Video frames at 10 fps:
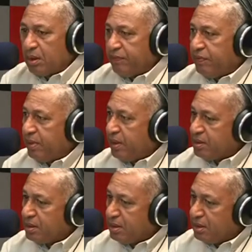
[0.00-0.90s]
if he has
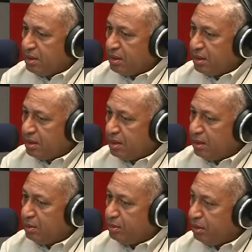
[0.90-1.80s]
any uh,
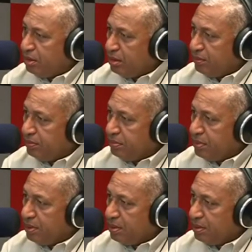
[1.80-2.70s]
alternative
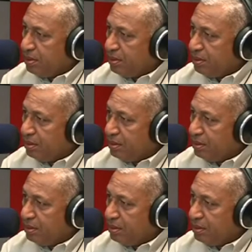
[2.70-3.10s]
uh,